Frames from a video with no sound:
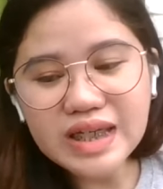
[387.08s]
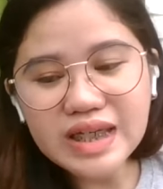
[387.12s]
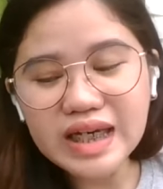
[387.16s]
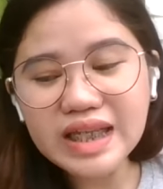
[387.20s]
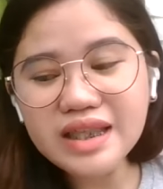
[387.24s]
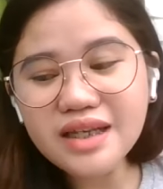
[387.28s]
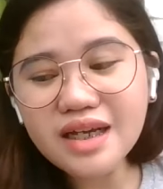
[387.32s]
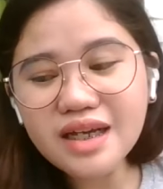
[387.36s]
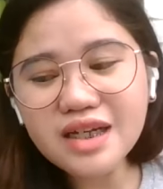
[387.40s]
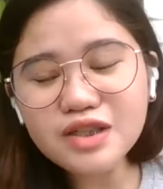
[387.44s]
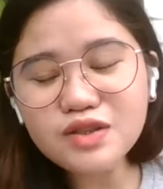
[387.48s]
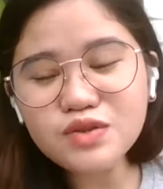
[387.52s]

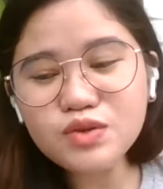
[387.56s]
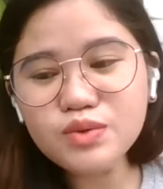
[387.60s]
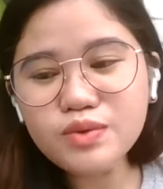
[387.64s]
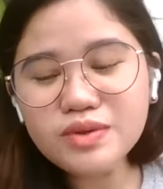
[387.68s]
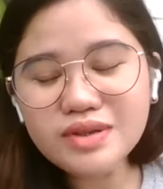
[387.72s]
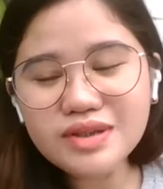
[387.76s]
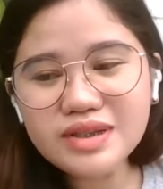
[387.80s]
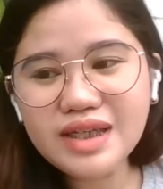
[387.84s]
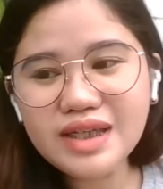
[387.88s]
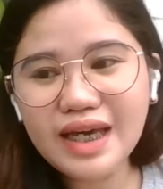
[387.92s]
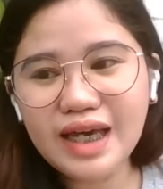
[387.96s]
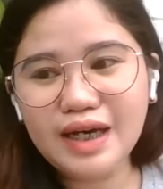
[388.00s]
And then I
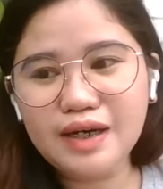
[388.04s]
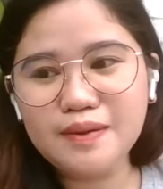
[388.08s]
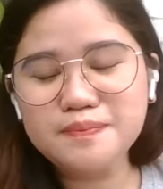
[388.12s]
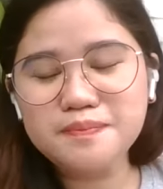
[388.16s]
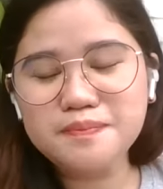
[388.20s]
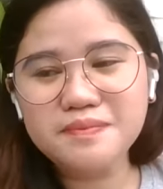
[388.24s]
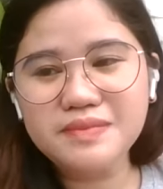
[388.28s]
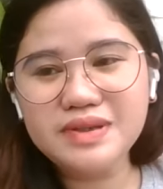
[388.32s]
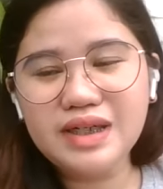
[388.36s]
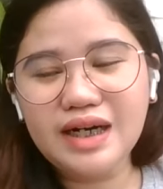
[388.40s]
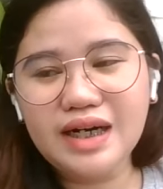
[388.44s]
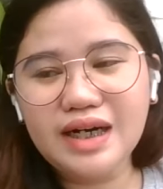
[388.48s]
told him,
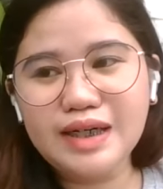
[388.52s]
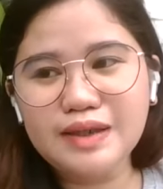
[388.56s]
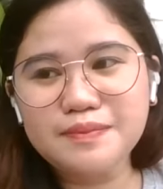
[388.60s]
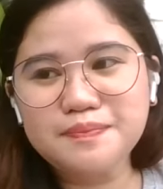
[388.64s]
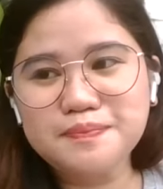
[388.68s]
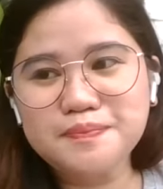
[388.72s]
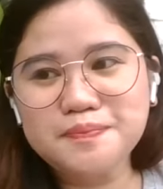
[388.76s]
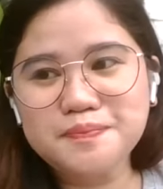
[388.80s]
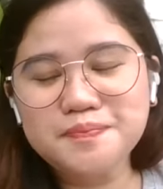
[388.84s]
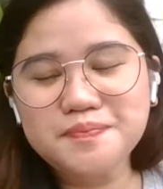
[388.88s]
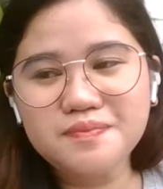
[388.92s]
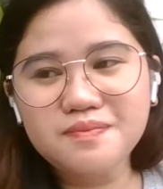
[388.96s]

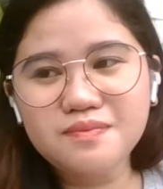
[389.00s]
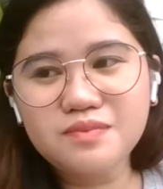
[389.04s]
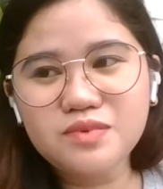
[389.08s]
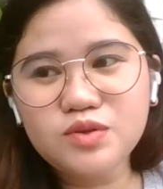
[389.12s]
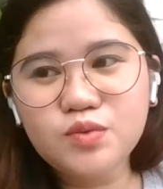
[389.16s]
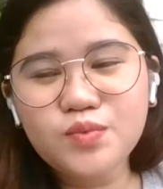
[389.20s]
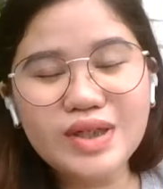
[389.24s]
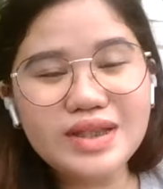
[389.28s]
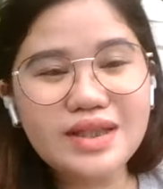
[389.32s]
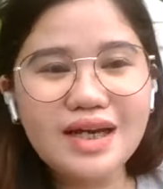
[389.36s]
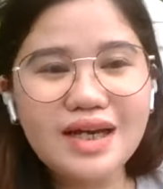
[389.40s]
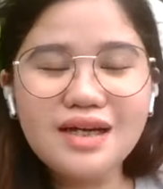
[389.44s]

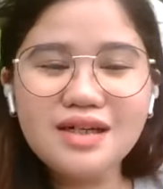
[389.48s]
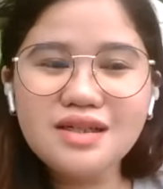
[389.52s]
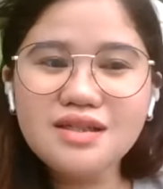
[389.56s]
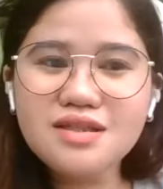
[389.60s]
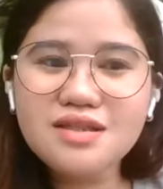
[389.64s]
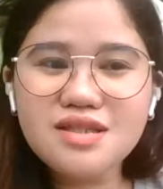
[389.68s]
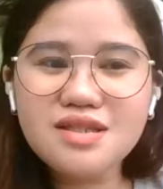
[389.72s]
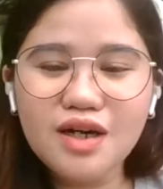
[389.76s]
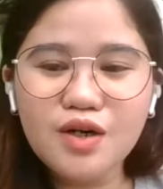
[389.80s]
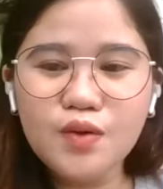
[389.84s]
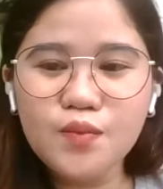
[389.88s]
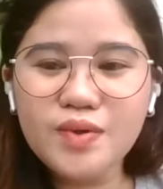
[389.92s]
what
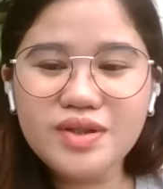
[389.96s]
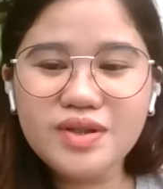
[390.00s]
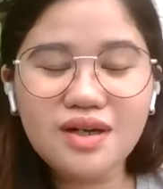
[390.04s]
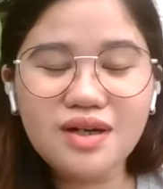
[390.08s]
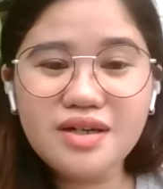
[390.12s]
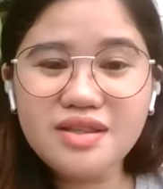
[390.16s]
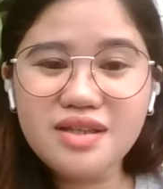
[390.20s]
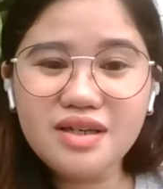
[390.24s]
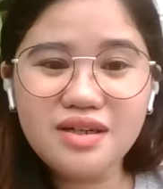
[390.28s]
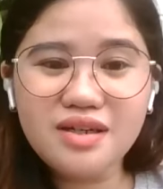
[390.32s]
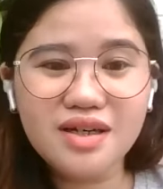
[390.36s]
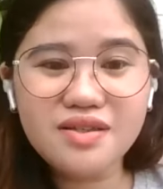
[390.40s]
else? What
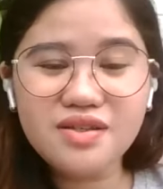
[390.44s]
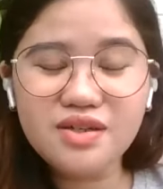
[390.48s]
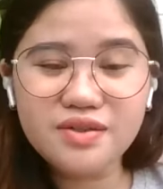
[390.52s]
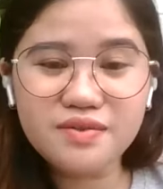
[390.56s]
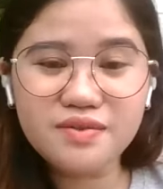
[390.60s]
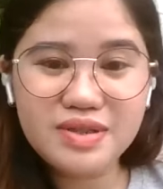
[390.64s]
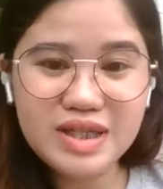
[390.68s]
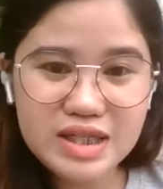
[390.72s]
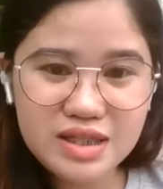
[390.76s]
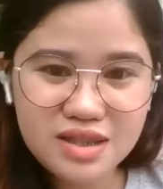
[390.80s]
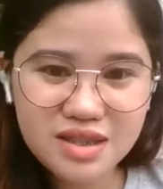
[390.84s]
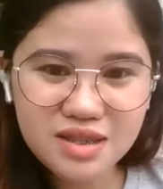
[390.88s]
are the other
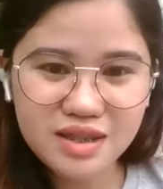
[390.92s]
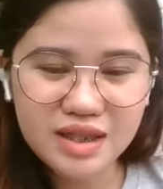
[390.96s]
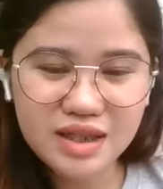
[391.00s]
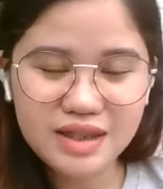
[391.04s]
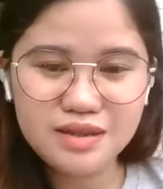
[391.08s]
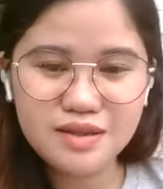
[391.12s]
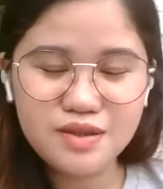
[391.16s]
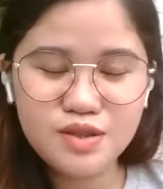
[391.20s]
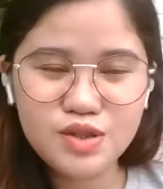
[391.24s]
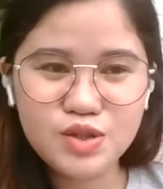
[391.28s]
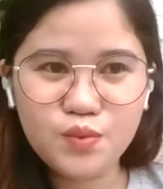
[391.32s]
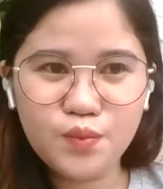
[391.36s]

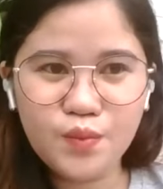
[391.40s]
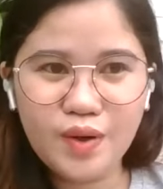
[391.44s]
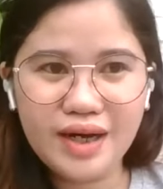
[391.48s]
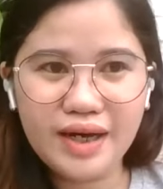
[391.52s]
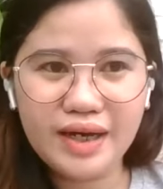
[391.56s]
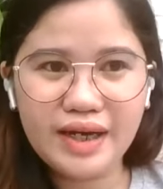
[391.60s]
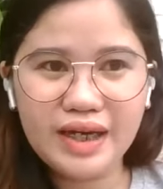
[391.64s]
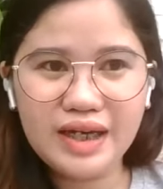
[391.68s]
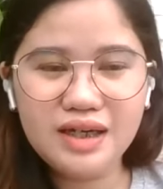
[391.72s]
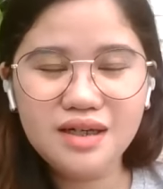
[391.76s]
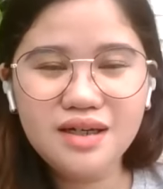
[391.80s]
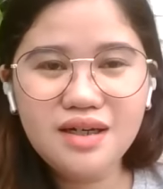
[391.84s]
reasons
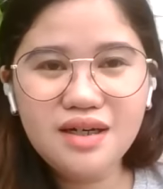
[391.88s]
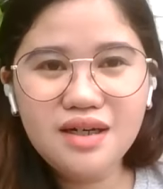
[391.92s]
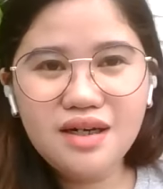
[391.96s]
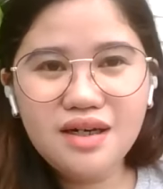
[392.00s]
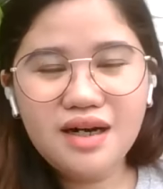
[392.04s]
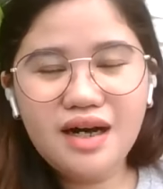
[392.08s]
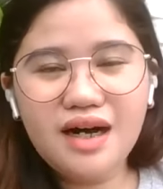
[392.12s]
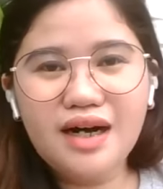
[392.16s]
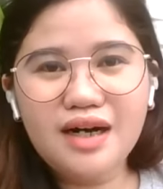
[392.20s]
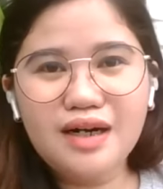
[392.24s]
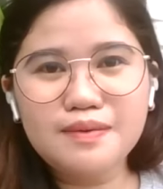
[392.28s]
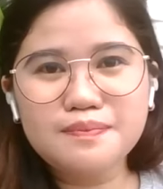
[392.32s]
why
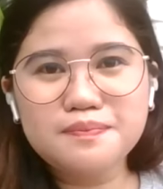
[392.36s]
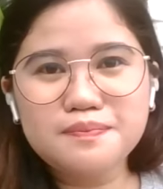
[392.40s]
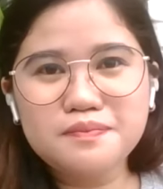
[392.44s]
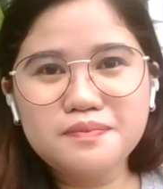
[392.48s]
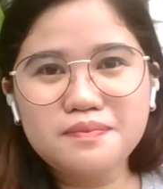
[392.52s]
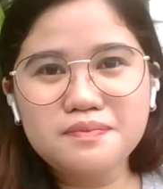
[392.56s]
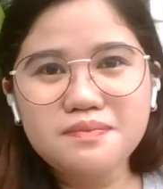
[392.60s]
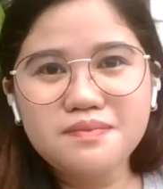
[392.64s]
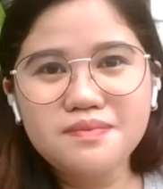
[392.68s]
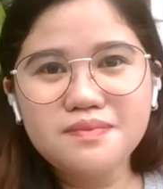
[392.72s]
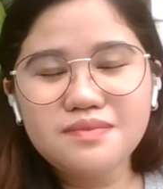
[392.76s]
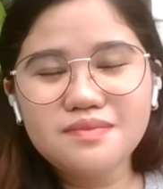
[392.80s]

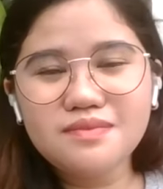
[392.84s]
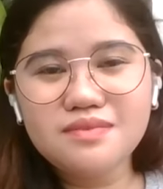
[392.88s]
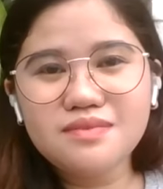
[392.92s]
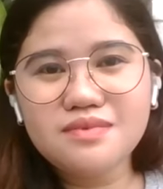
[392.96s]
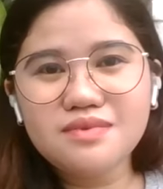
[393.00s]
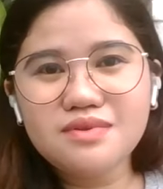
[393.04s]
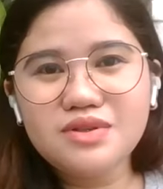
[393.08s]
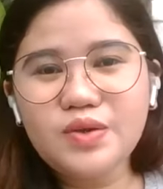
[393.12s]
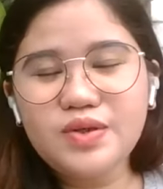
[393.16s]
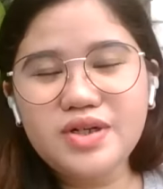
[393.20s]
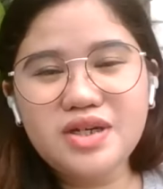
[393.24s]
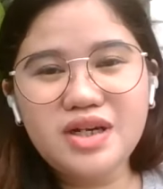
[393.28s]
um,
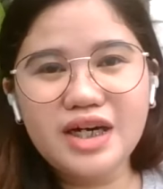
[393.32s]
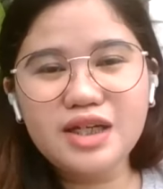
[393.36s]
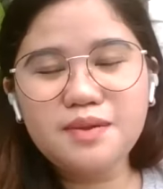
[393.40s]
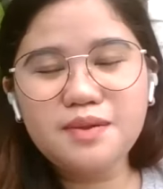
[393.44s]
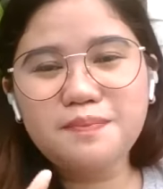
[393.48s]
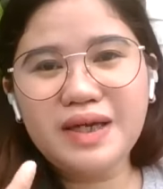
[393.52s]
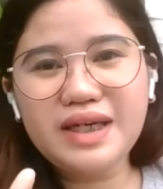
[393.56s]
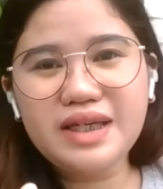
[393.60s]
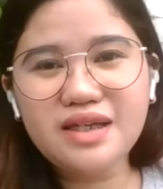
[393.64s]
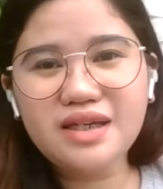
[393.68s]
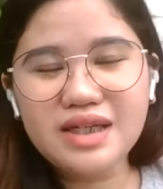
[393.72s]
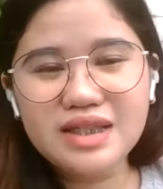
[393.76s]
you're not
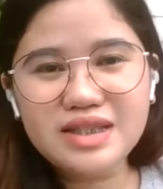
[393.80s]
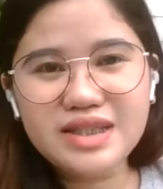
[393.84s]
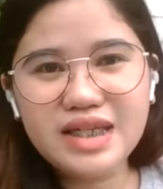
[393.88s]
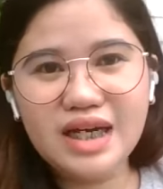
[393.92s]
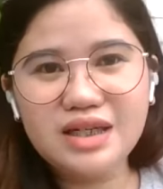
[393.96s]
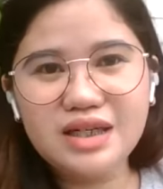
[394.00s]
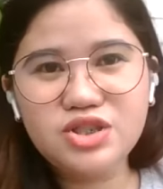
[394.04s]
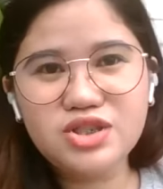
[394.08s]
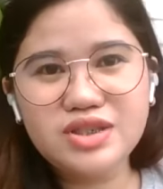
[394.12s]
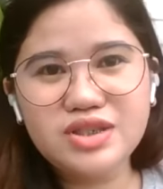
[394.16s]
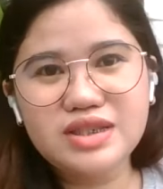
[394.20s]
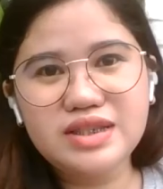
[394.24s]
paying
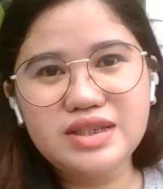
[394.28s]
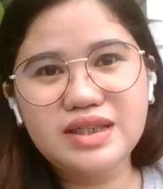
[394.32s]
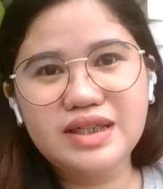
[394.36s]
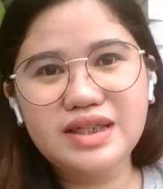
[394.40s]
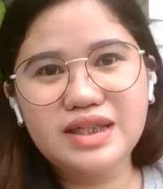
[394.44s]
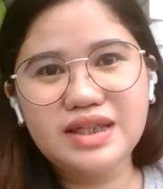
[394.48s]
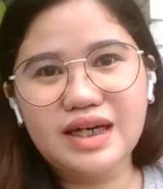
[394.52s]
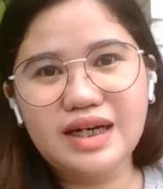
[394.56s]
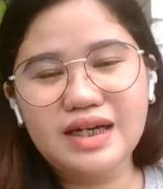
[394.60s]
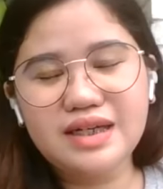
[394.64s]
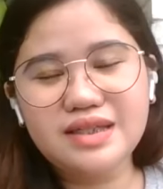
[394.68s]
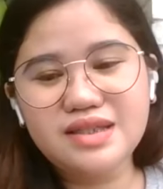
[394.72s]
attention in
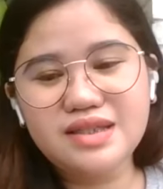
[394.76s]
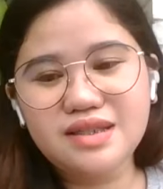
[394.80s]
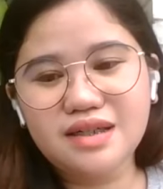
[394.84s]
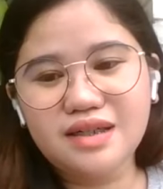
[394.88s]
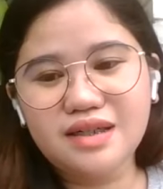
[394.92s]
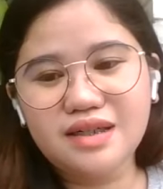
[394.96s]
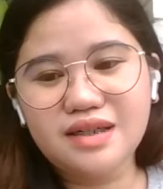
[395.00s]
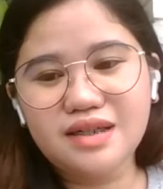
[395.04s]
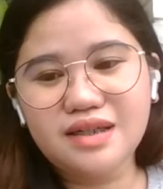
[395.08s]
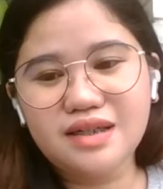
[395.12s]
class?